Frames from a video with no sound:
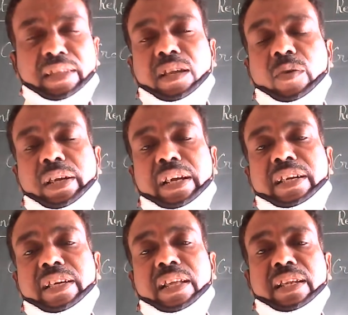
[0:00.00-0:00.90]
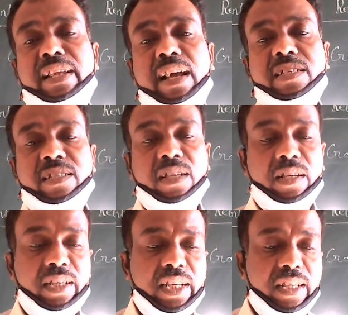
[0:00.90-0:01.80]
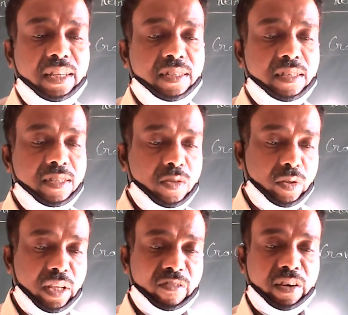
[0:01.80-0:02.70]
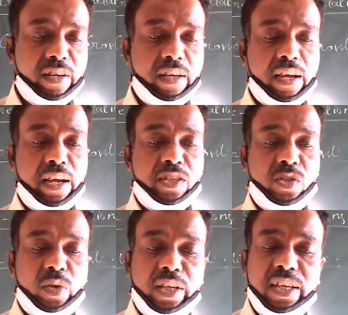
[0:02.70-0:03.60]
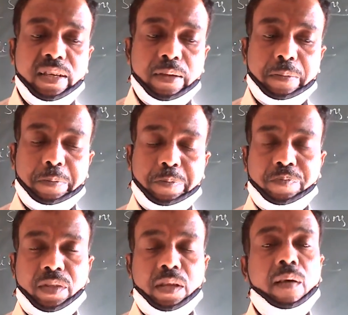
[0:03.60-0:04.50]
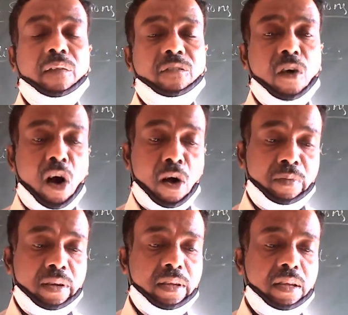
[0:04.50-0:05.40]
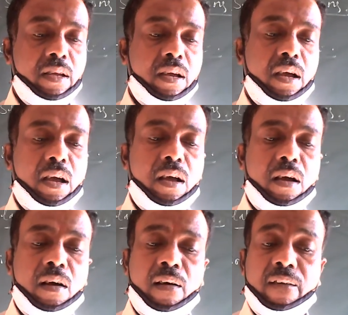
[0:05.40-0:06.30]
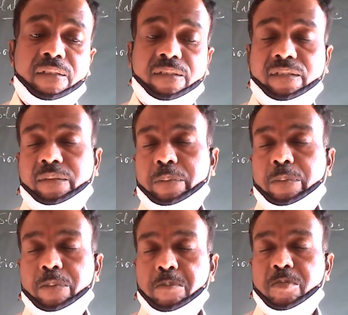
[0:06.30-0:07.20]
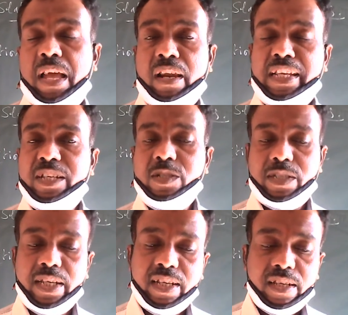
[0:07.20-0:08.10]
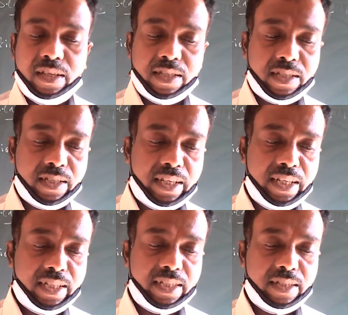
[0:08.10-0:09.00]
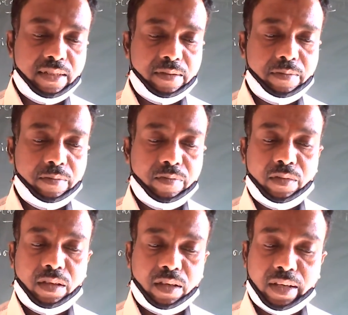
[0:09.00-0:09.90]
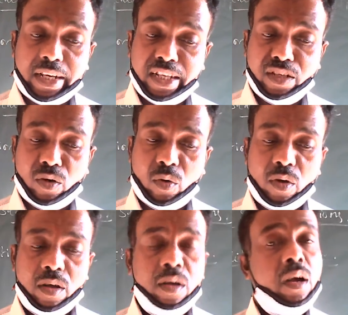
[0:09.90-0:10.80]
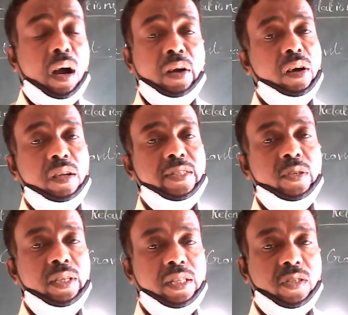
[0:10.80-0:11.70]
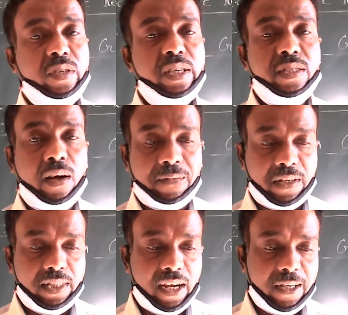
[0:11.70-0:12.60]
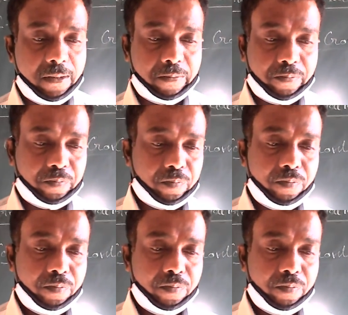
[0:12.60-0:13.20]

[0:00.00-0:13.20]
then our Indian national leaders, so they were actually form of linguistic states. Getting now. And also, dear students, after that,